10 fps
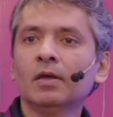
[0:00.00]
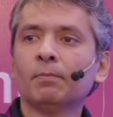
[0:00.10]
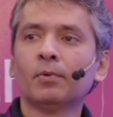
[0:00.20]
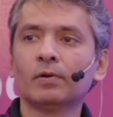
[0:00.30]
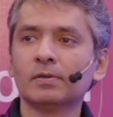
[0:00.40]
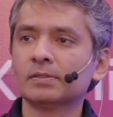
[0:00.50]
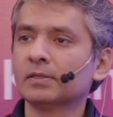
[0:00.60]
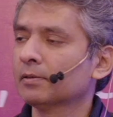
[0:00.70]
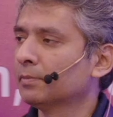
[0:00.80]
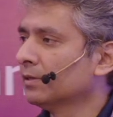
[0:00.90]
models that
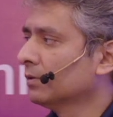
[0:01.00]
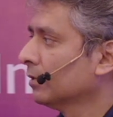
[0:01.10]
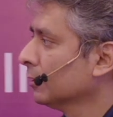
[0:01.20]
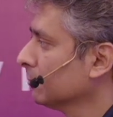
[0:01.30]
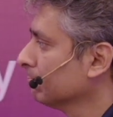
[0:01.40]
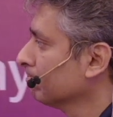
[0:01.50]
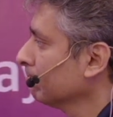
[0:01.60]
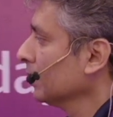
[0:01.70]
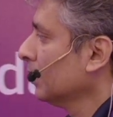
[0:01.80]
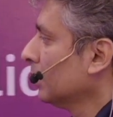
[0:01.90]
have been
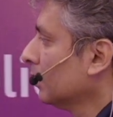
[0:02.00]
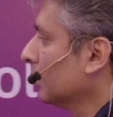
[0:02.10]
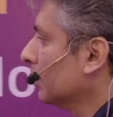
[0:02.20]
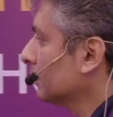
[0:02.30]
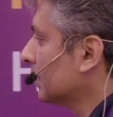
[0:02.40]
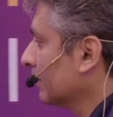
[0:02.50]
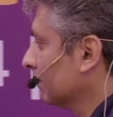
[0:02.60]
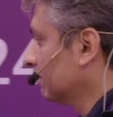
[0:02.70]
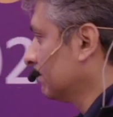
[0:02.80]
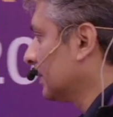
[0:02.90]

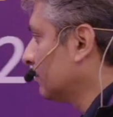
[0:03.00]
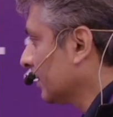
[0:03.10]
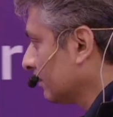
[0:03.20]
that we have